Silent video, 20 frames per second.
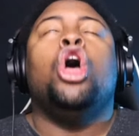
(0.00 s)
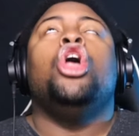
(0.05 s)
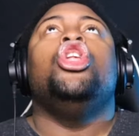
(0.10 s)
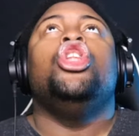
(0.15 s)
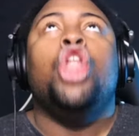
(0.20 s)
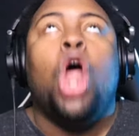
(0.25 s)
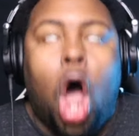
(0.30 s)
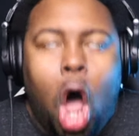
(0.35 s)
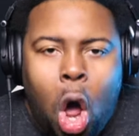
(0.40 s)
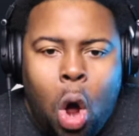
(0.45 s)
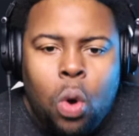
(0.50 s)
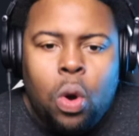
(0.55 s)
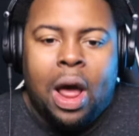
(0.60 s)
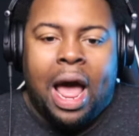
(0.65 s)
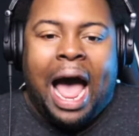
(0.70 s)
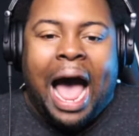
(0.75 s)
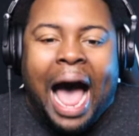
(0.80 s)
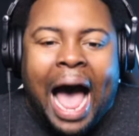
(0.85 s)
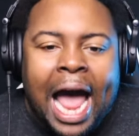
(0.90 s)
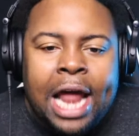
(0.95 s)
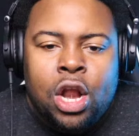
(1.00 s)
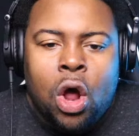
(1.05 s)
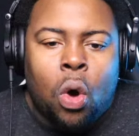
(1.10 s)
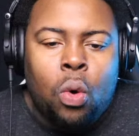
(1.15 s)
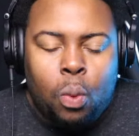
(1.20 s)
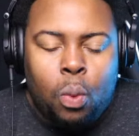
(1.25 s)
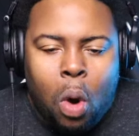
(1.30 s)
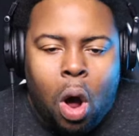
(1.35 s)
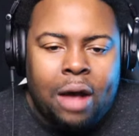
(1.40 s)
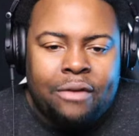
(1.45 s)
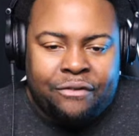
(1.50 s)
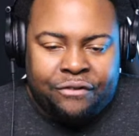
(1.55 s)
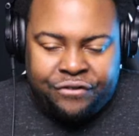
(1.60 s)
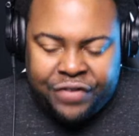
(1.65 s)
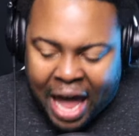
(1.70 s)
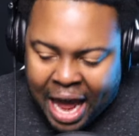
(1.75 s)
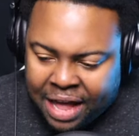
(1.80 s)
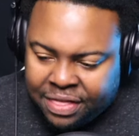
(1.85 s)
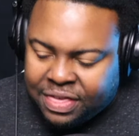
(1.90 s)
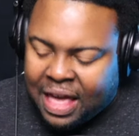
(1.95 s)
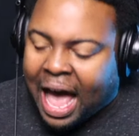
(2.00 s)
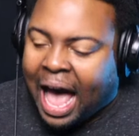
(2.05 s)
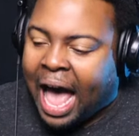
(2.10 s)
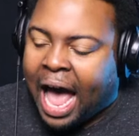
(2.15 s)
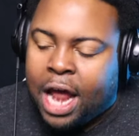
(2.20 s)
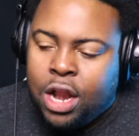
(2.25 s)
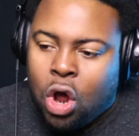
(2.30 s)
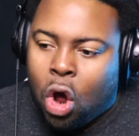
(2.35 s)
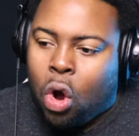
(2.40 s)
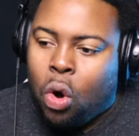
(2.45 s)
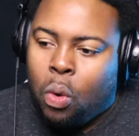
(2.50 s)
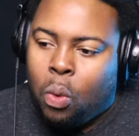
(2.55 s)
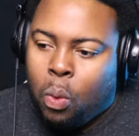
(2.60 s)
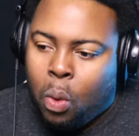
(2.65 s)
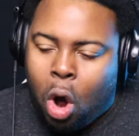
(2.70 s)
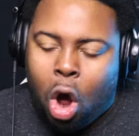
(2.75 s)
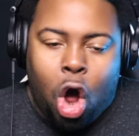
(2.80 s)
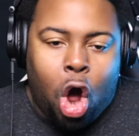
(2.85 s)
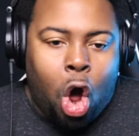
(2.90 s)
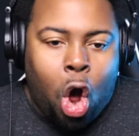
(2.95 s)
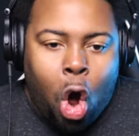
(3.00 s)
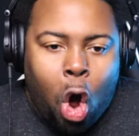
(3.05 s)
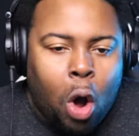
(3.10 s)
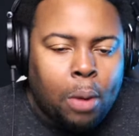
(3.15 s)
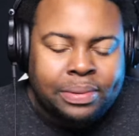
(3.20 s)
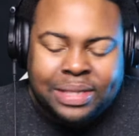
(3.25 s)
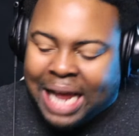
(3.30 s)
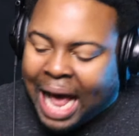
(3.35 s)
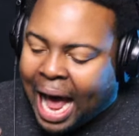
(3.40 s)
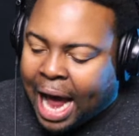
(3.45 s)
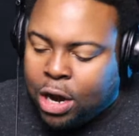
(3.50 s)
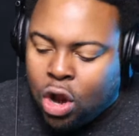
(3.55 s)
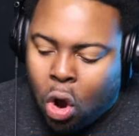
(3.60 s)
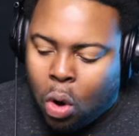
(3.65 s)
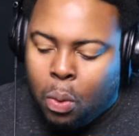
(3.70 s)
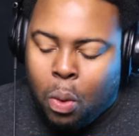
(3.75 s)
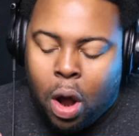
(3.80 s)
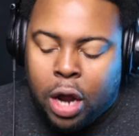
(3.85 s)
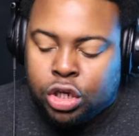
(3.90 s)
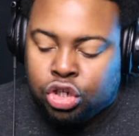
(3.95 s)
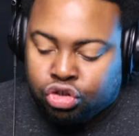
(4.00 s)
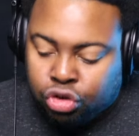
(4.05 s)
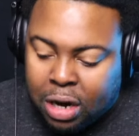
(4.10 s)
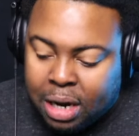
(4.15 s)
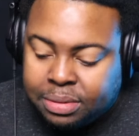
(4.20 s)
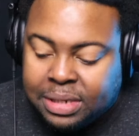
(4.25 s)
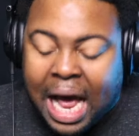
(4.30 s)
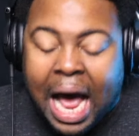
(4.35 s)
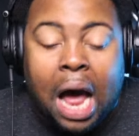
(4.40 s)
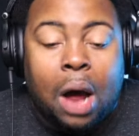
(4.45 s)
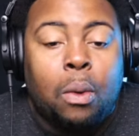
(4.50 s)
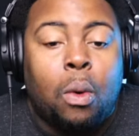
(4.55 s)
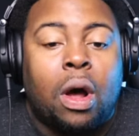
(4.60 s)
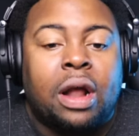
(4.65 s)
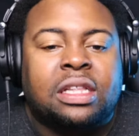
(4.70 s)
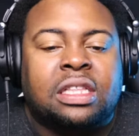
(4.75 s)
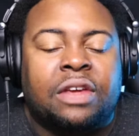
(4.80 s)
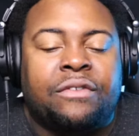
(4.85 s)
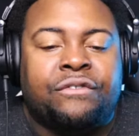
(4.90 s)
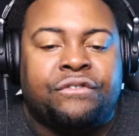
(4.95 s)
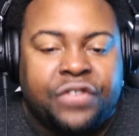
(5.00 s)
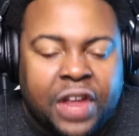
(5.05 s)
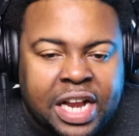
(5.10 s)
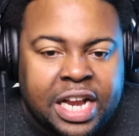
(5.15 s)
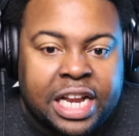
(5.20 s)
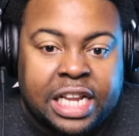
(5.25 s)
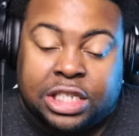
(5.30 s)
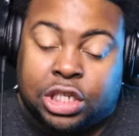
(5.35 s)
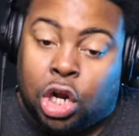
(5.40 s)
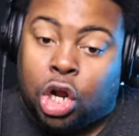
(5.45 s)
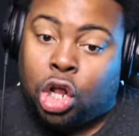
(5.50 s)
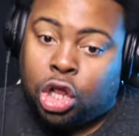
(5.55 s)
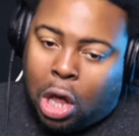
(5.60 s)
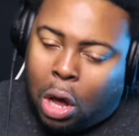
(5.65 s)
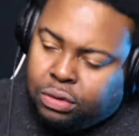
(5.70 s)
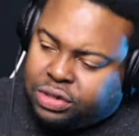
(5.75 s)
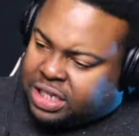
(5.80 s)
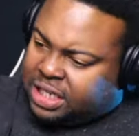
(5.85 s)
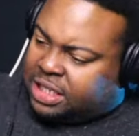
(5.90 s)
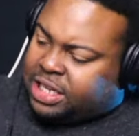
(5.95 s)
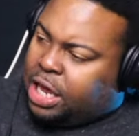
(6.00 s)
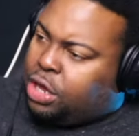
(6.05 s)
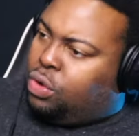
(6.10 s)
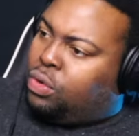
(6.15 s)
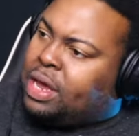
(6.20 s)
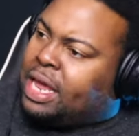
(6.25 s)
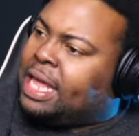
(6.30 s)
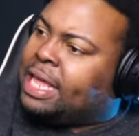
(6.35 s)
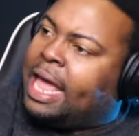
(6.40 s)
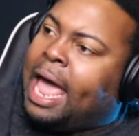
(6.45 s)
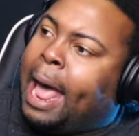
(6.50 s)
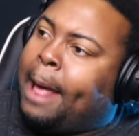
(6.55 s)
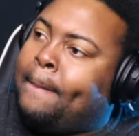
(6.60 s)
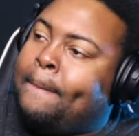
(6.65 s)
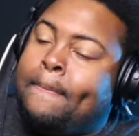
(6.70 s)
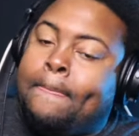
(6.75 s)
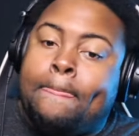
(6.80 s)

No, I don't want faith. I don't want hopes. I don't want dreams. I want definitive. The closest thing you can get